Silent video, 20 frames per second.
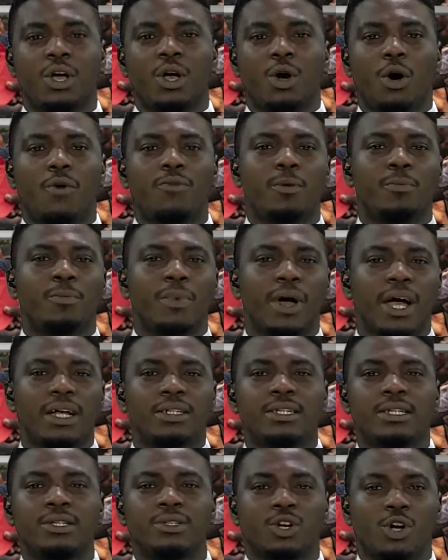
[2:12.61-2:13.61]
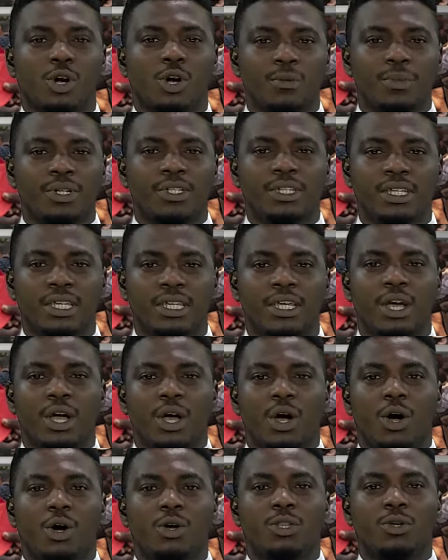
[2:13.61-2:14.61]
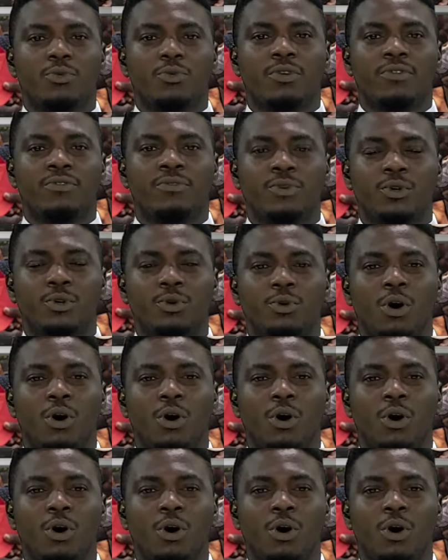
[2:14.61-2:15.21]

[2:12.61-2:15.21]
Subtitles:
of the party's Committee on the Review